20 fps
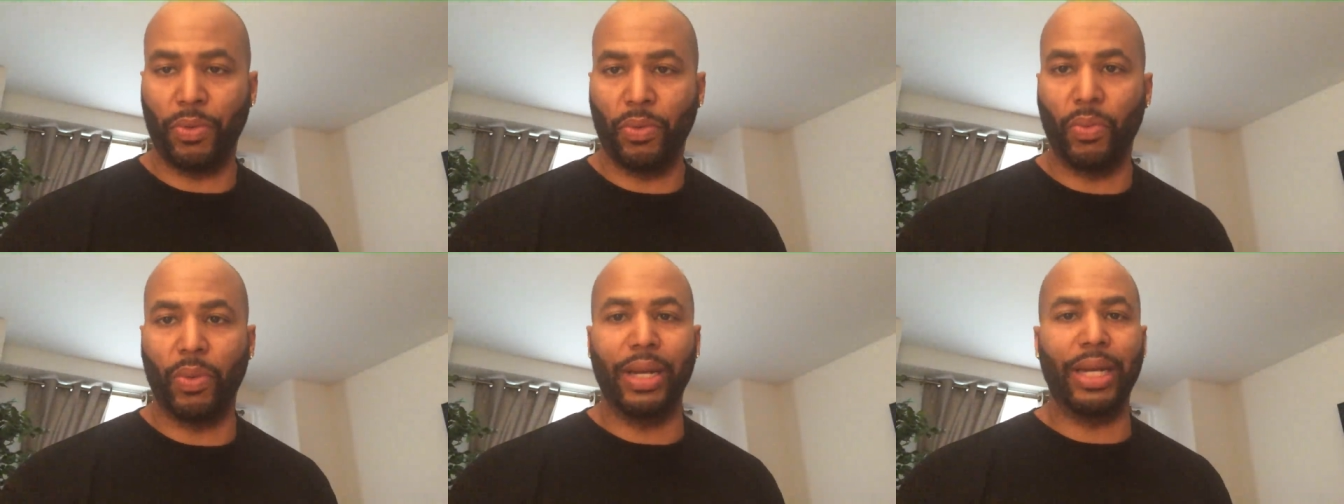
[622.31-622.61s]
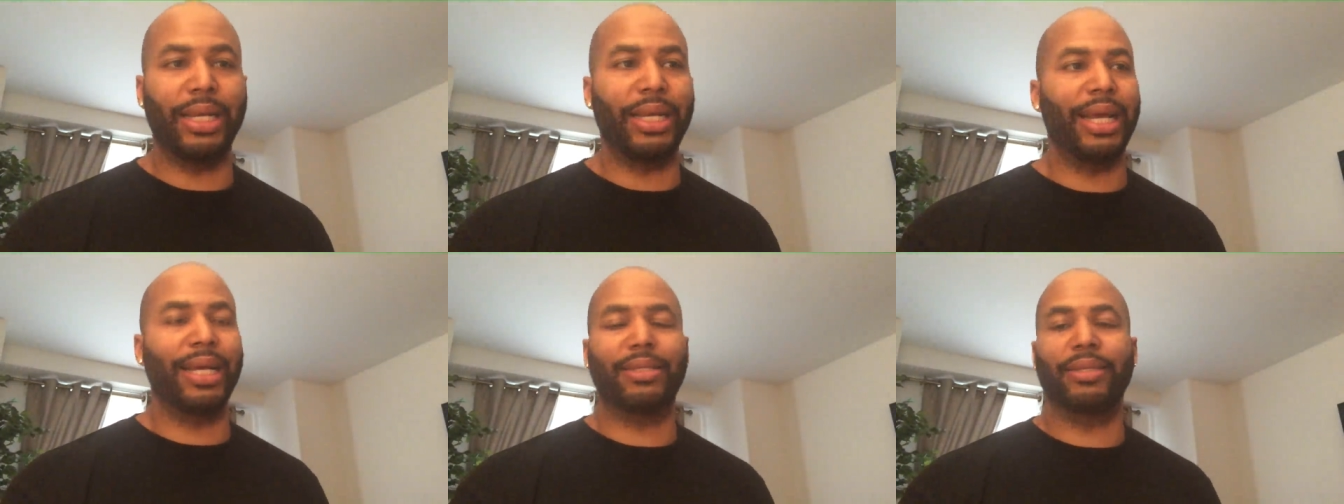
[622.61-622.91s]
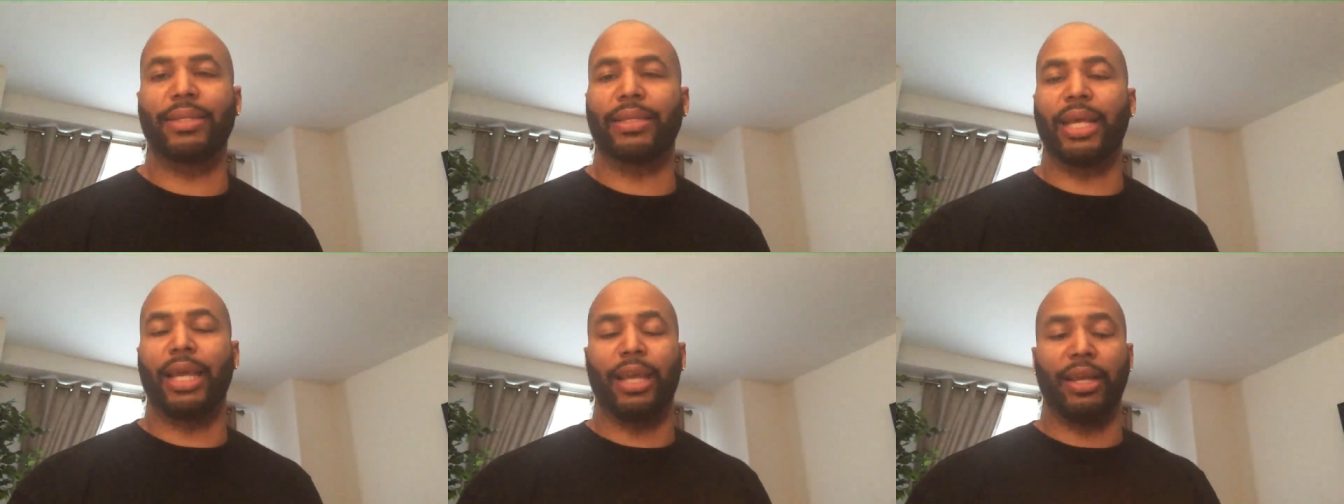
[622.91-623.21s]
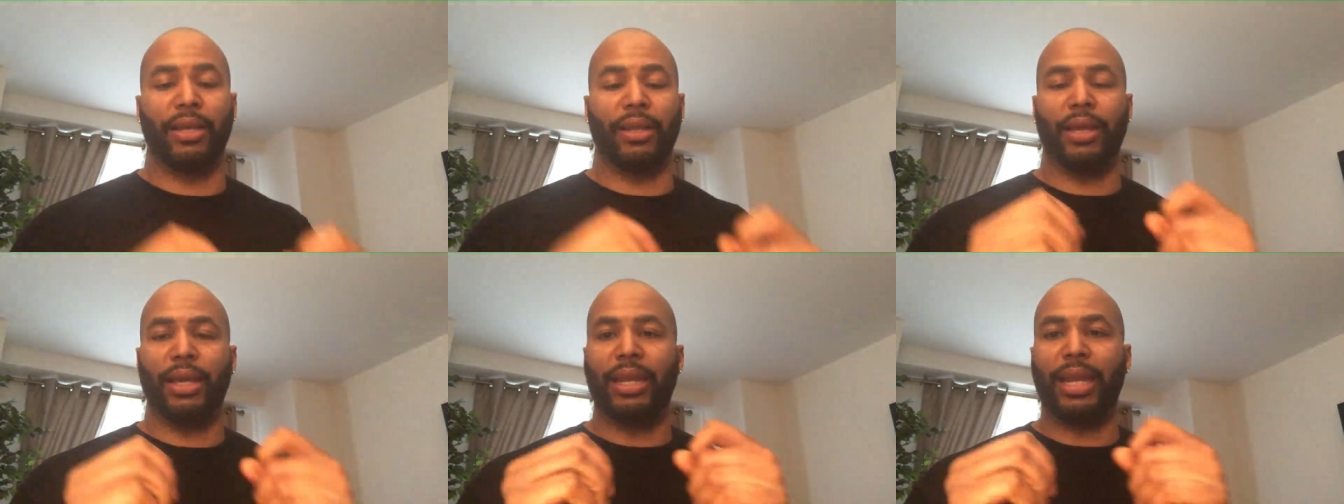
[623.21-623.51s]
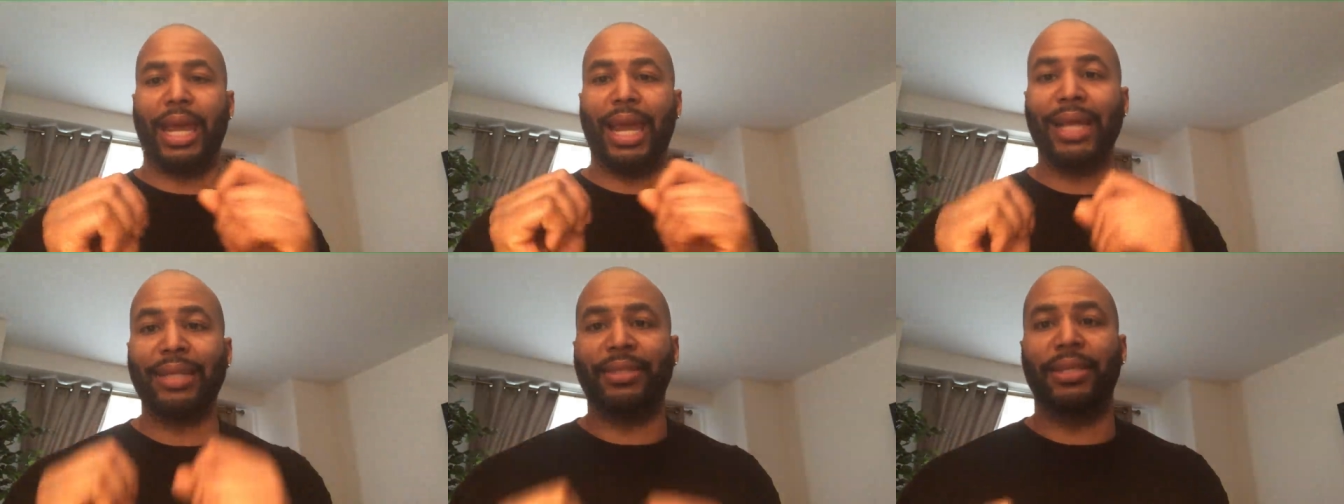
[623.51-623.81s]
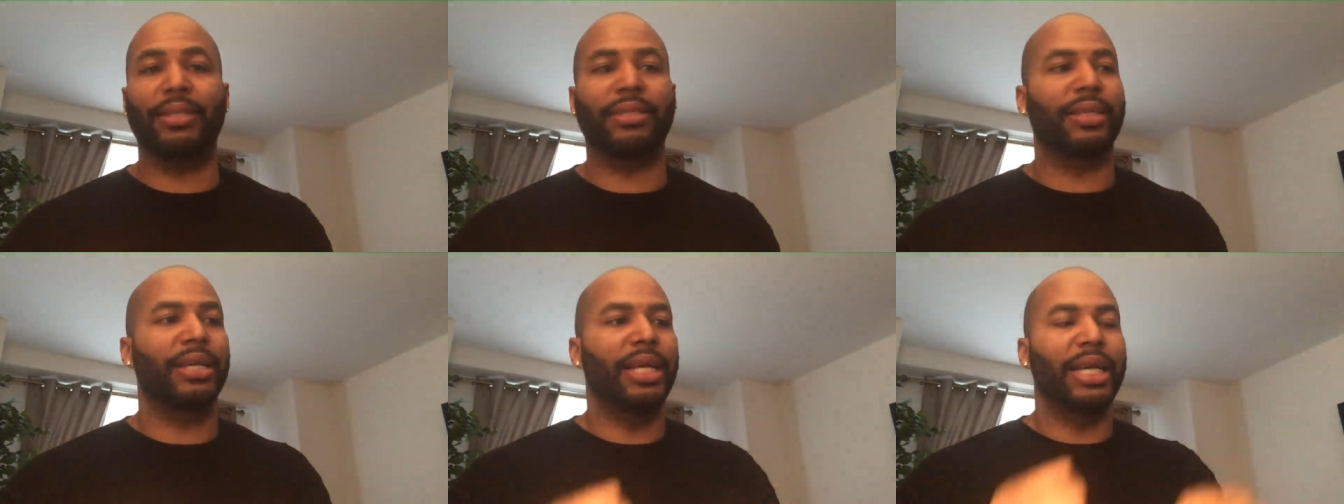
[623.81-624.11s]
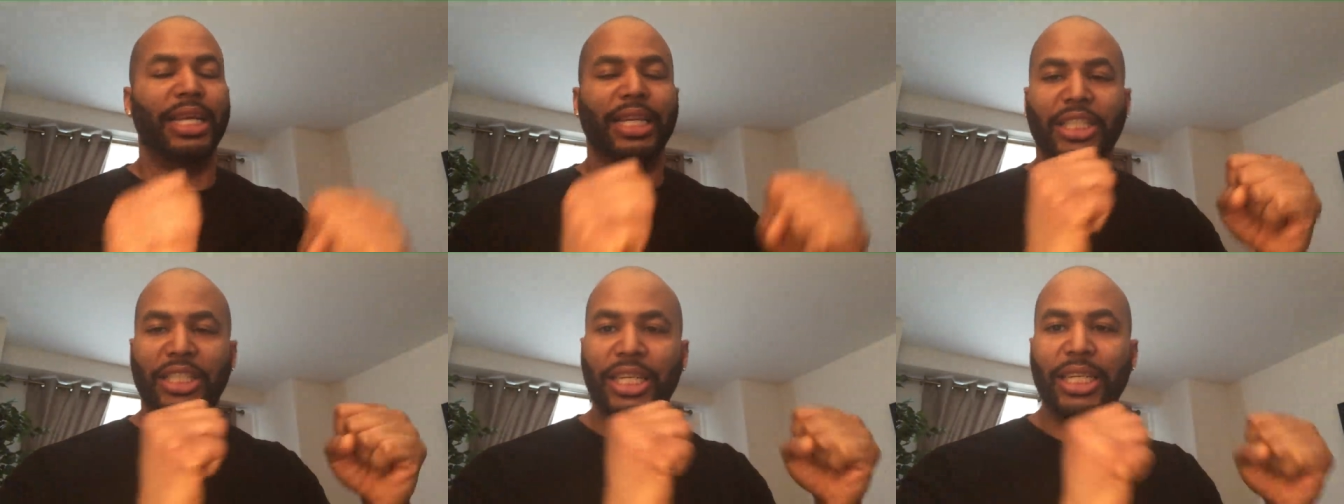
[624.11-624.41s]
When in essence, in, in essence
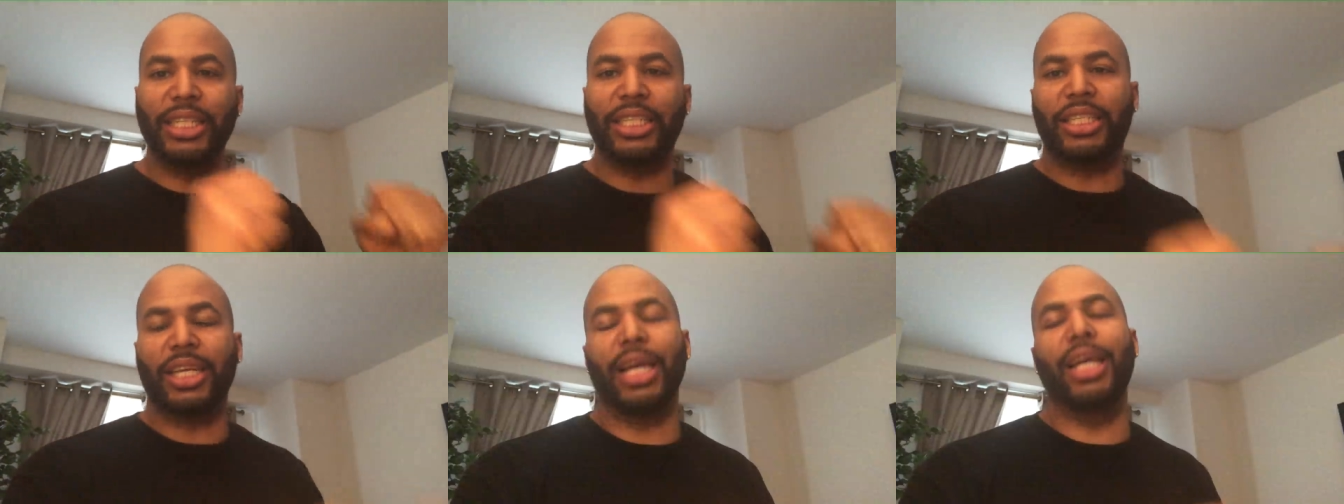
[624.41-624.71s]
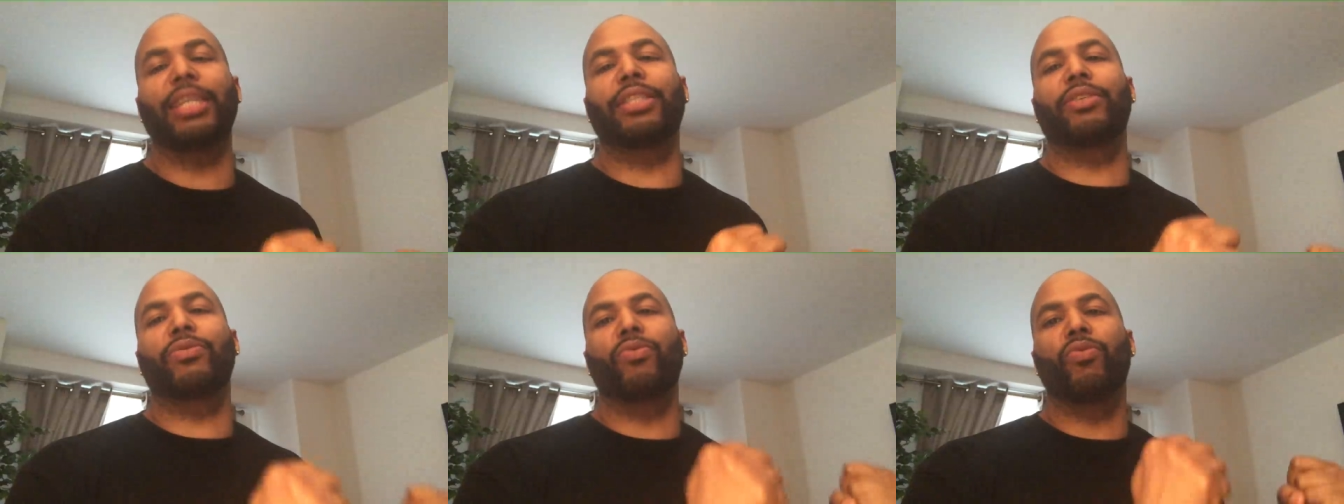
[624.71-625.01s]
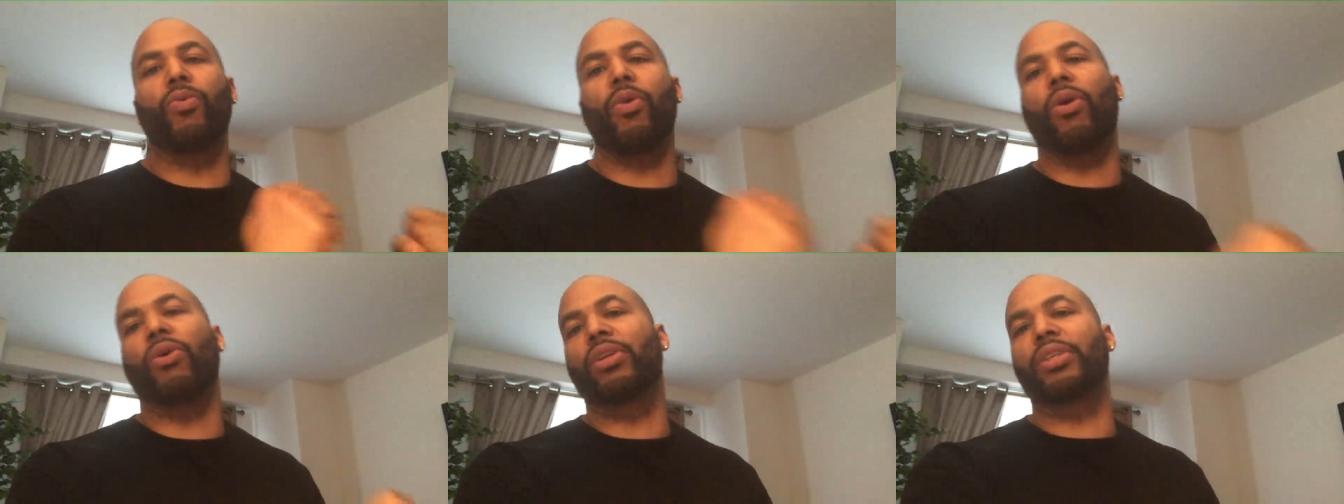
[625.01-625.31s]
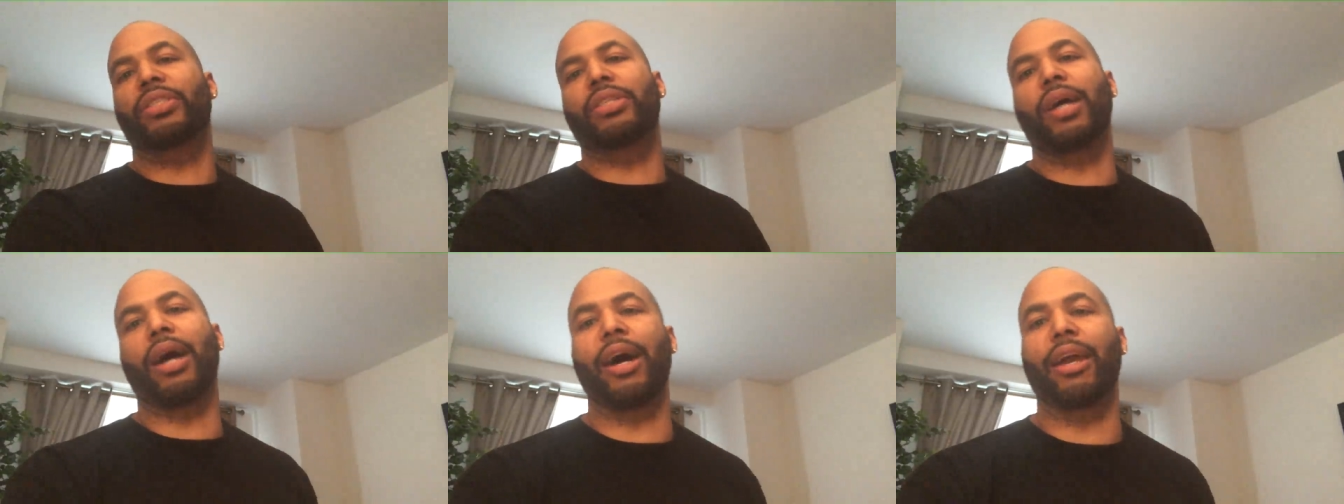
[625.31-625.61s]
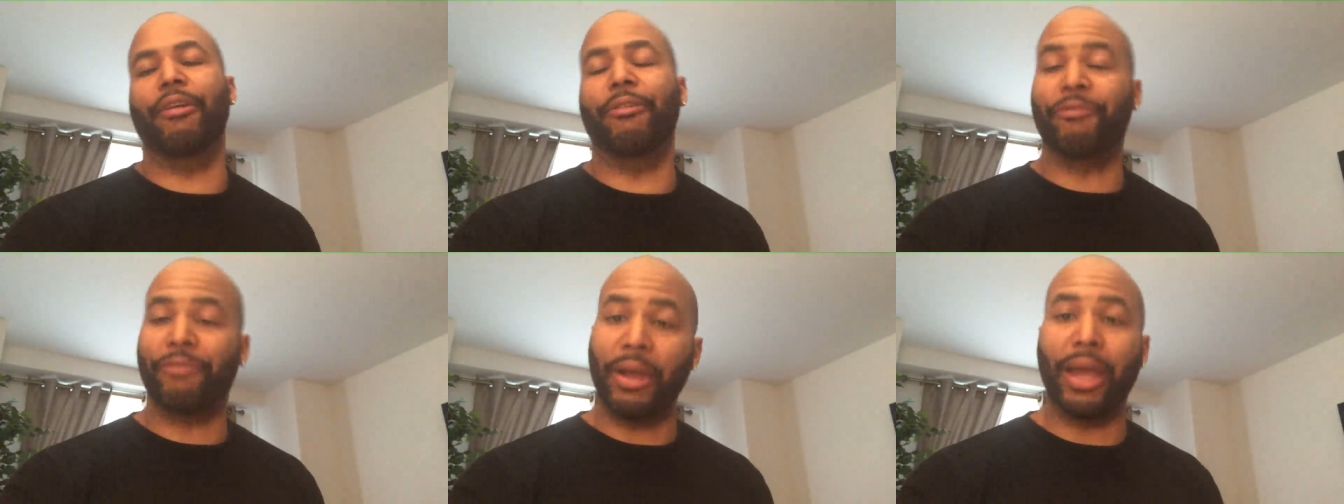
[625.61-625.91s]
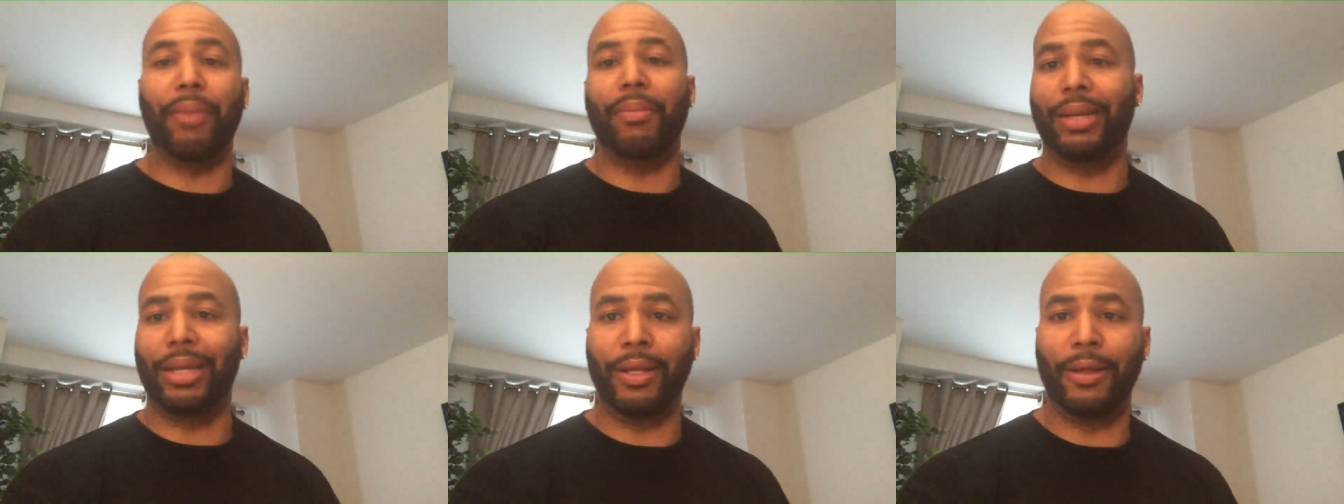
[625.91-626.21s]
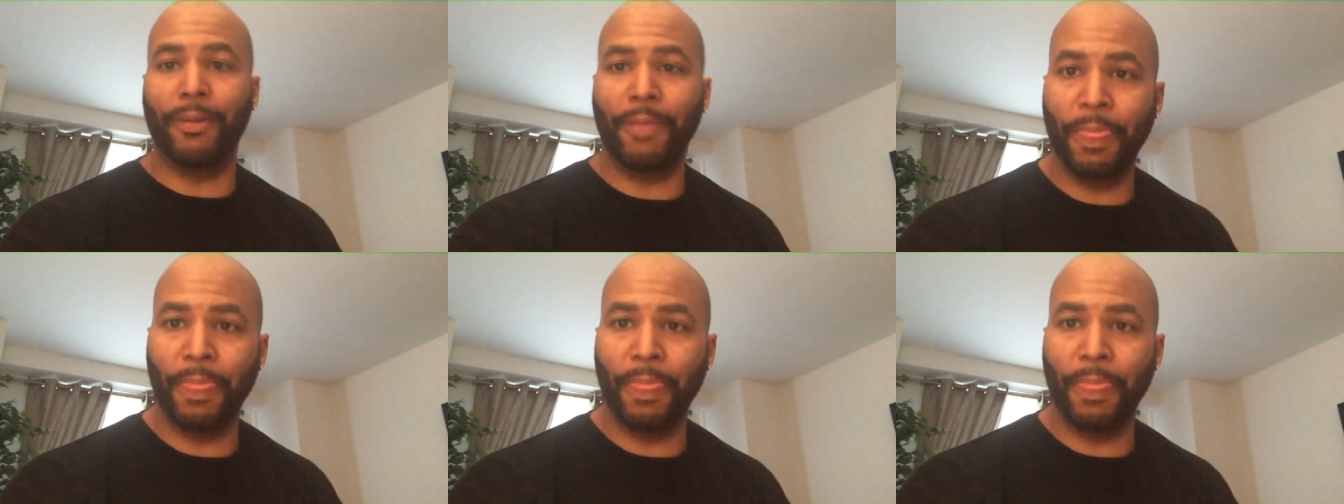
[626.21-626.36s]
she just want to start a family.